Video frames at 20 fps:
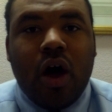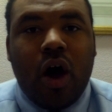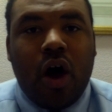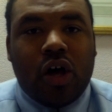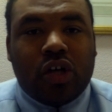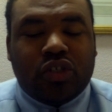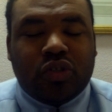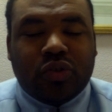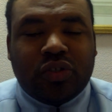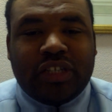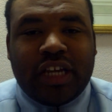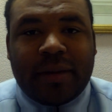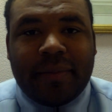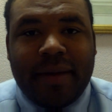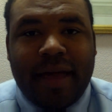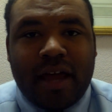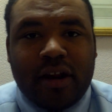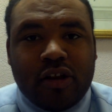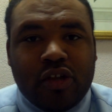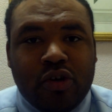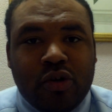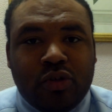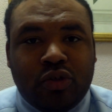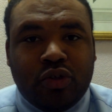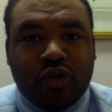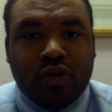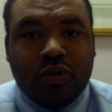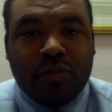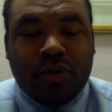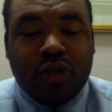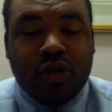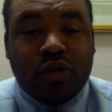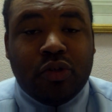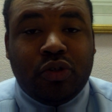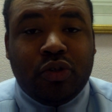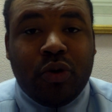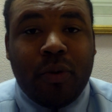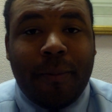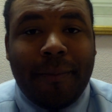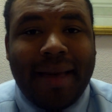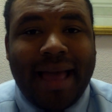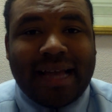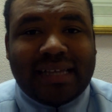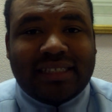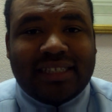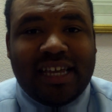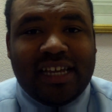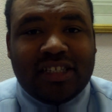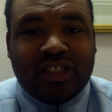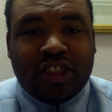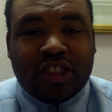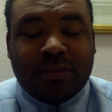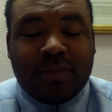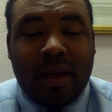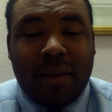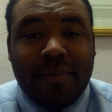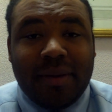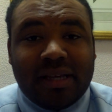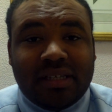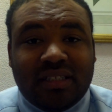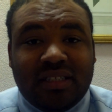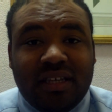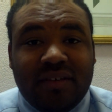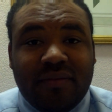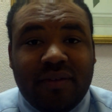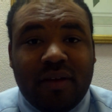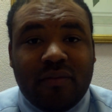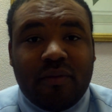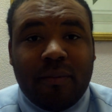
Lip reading: Also, check me out on YouTube.com/JustMyPicksTV.